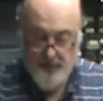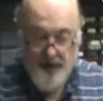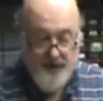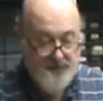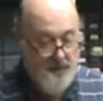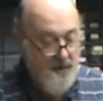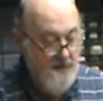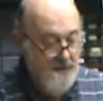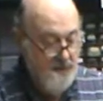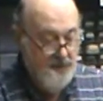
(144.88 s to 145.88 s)
glass
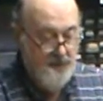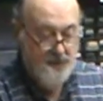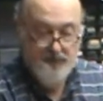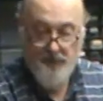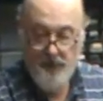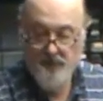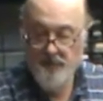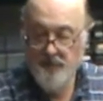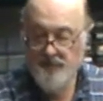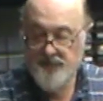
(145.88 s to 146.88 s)
cloth just goes around
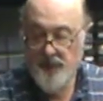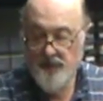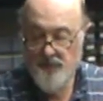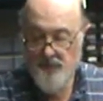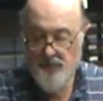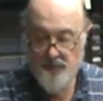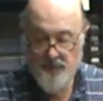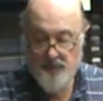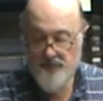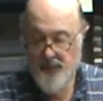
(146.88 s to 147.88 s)
curves like you wouldn't
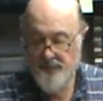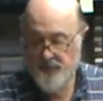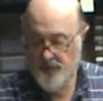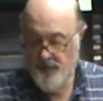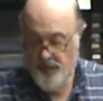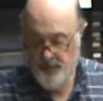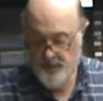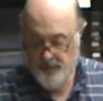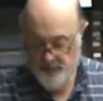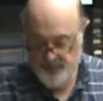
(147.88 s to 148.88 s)
believe. You have to try it,
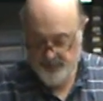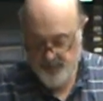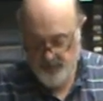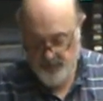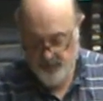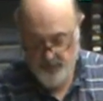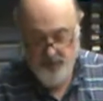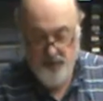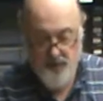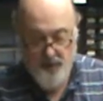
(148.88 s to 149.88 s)
see it.
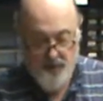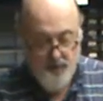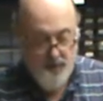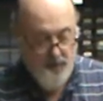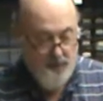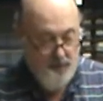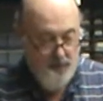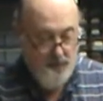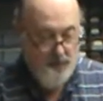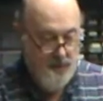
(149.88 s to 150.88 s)
You can
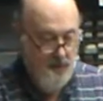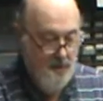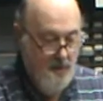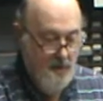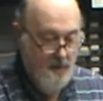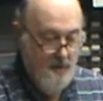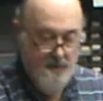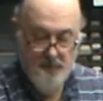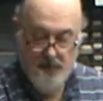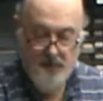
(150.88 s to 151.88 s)
do all
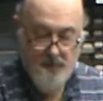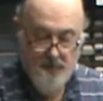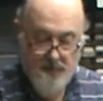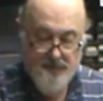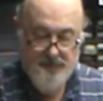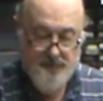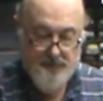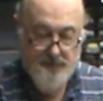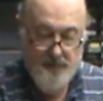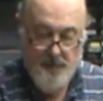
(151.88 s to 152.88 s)
the big curves
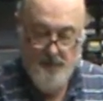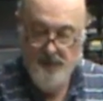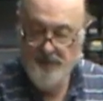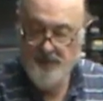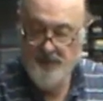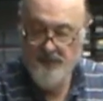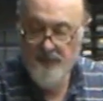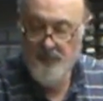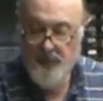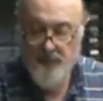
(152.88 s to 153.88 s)
much even
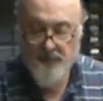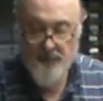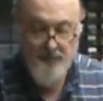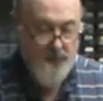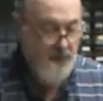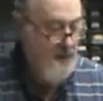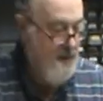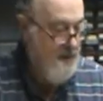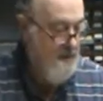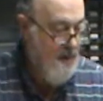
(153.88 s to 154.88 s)
better than putting
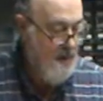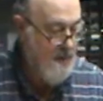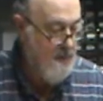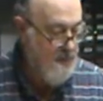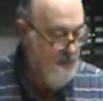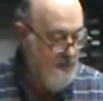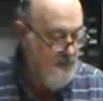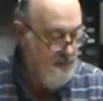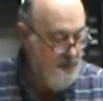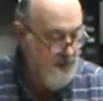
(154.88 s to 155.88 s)
on monocoat or
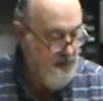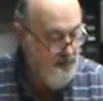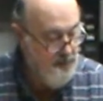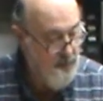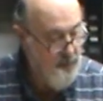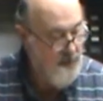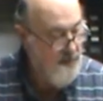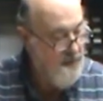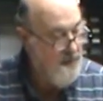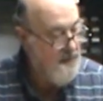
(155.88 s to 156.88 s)
ultracoat or
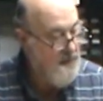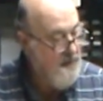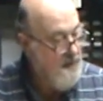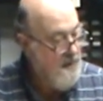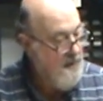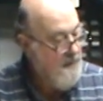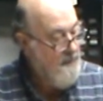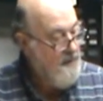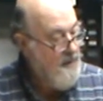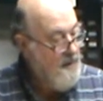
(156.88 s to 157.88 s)
anything.
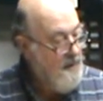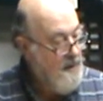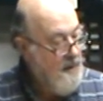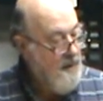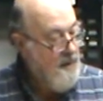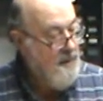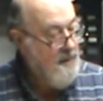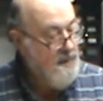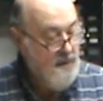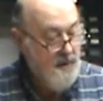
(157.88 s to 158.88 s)

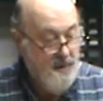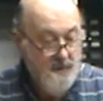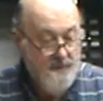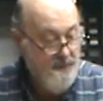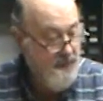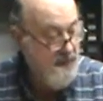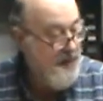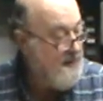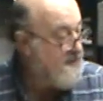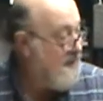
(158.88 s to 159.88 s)
And
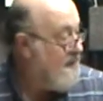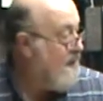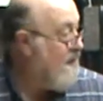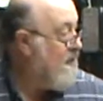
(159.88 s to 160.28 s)
that's it. Now